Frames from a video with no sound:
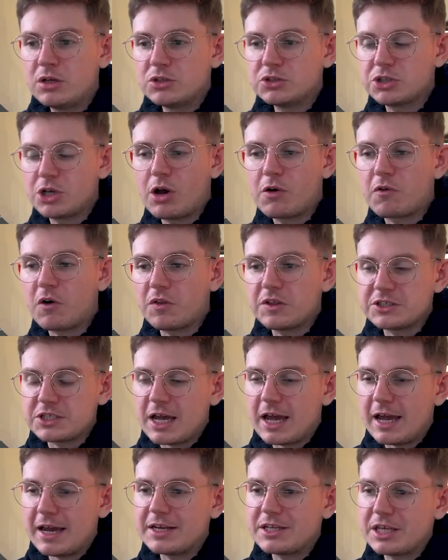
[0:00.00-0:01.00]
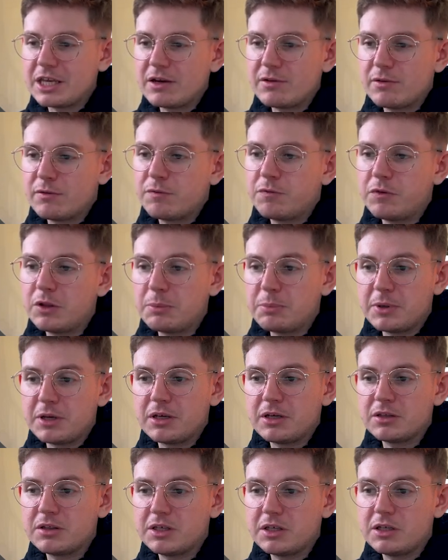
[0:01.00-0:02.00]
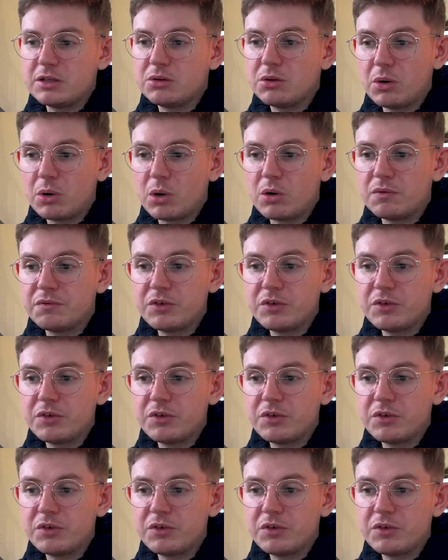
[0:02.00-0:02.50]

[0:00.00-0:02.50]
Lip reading: So I've got this idea of flipping the logo